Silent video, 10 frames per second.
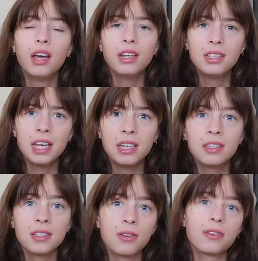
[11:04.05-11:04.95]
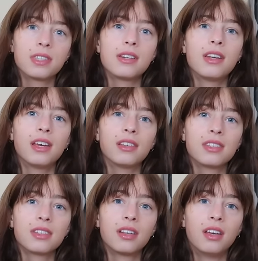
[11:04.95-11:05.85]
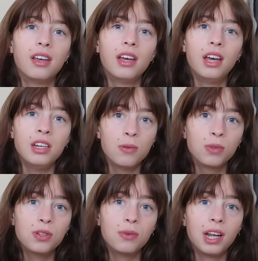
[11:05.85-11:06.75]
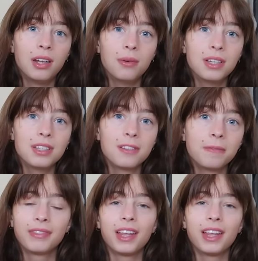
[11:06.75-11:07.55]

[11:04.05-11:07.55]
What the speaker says: It takes as long as it takes, and you will do it anyways.